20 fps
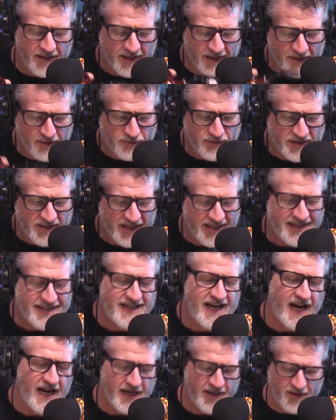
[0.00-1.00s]
interesting
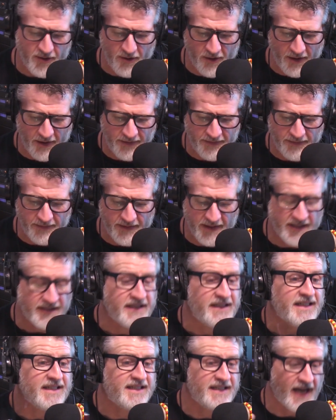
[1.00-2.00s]
take on
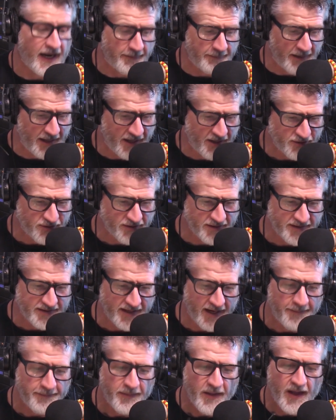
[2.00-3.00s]
this segment. I am sorry,
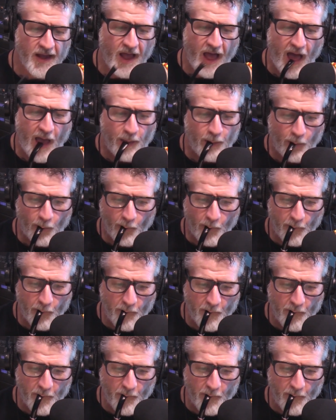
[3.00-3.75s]
say. I didn't go to college. Mm.